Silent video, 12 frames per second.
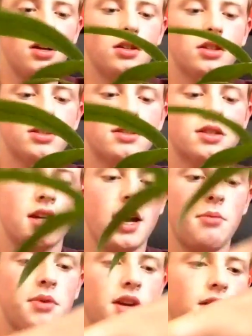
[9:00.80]
just
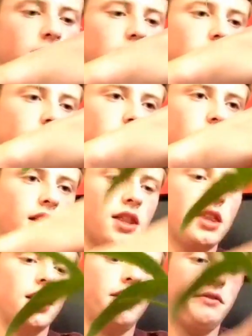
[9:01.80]
tap it on in there like
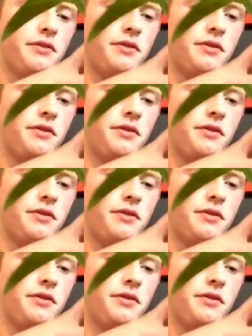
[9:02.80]
that